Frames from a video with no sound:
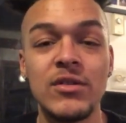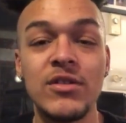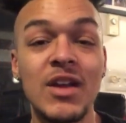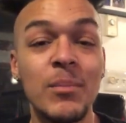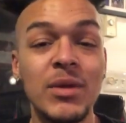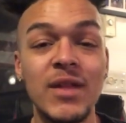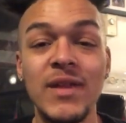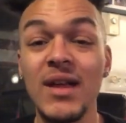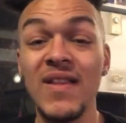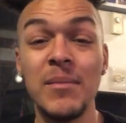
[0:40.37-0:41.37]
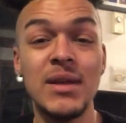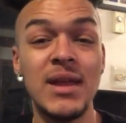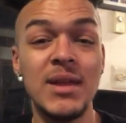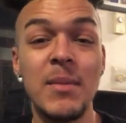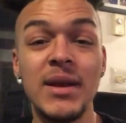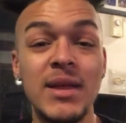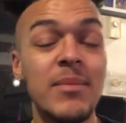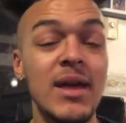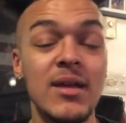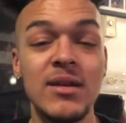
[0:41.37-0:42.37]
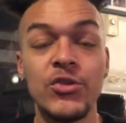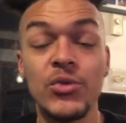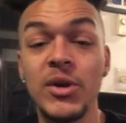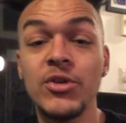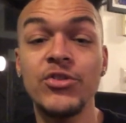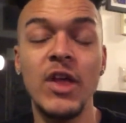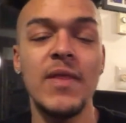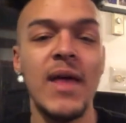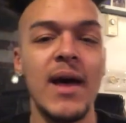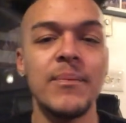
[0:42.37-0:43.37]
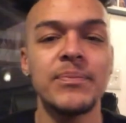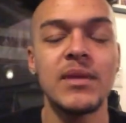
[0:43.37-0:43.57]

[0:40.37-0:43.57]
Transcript: to completely eliminating my knee pain. So understand that.